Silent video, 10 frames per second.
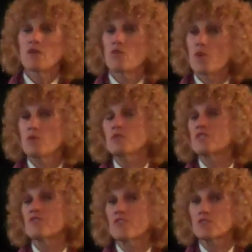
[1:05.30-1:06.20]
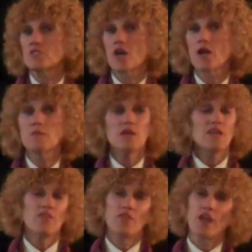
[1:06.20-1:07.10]
when was the first time
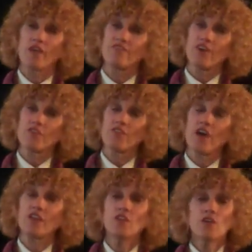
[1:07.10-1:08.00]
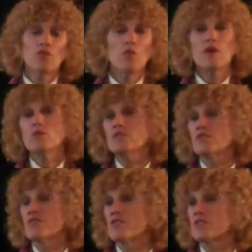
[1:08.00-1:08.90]
that I felt that? When was the
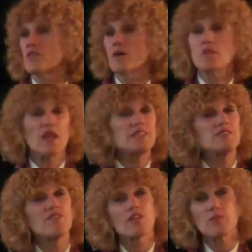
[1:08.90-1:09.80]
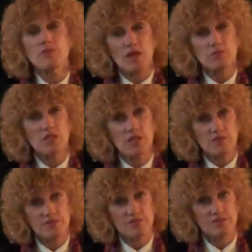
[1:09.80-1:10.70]
first time that I developed that
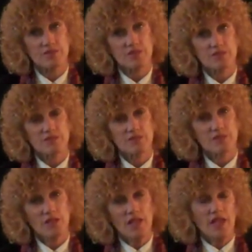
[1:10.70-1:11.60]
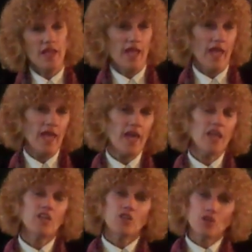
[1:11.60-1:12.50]
belief?
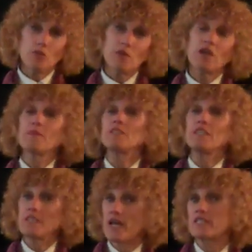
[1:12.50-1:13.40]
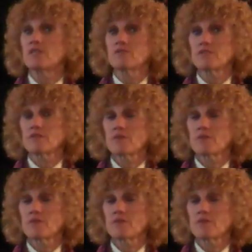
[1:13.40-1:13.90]
And you become a detective.